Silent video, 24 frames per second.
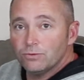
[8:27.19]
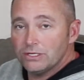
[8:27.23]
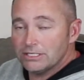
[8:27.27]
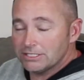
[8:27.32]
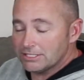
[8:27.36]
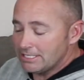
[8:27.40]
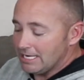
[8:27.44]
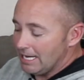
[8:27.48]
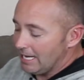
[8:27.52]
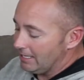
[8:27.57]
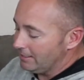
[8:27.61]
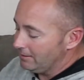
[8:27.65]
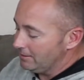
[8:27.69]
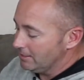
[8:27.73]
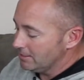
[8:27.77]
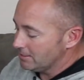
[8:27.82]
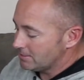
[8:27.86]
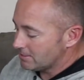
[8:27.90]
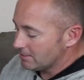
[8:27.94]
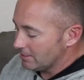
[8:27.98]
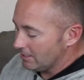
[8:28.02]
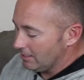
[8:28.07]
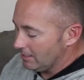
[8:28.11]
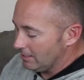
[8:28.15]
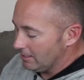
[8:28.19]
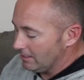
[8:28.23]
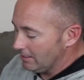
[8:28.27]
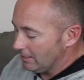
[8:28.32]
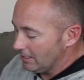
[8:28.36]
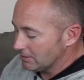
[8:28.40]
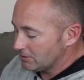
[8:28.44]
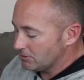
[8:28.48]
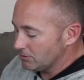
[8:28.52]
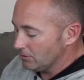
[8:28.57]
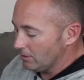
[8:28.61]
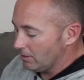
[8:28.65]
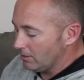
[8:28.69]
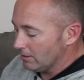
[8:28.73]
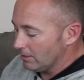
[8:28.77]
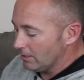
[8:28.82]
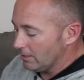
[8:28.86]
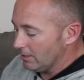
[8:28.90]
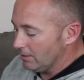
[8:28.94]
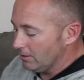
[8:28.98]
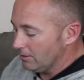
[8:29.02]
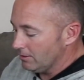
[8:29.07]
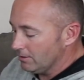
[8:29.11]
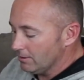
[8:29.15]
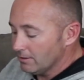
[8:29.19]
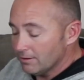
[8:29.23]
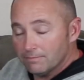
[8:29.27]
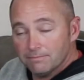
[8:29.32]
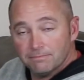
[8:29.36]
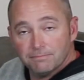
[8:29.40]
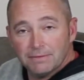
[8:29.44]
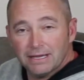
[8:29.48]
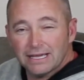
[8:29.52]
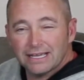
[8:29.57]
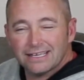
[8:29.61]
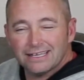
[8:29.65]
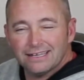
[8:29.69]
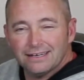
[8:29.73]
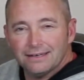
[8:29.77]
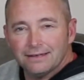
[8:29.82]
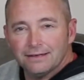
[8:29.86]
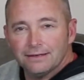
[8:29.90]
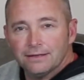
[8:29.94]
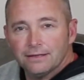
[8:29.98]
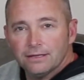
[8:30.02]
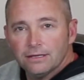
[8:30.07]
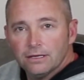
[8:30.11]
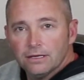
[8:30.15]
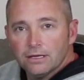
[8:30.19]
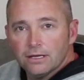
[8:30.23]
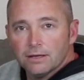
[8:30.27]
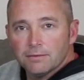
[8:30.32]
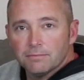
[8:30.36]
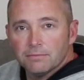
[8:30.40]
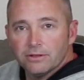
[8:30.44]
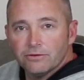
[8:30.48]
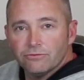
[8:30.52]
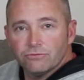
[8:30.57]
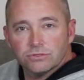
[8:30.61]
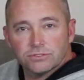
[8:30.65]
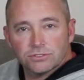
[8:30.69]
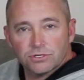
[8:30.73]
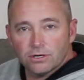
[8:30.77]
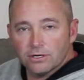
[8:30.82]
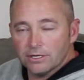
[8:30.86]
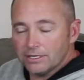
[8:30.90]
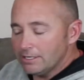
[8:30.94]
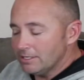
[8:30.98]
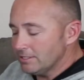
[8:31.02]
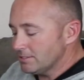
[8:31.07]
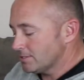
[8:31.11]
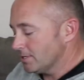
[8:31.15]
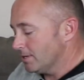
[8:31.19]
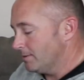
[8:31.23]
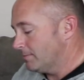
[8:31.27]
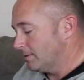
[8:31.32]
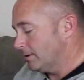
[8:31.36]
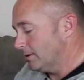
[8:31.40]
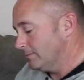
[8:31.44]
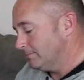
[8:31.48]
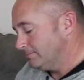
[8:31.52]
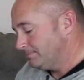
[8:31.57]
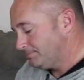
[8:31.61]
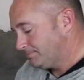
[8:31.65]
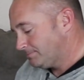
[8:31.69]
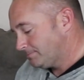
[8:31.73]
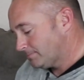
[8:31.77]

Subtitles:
We just dyed this not too long ago, back in, I believe it was early December.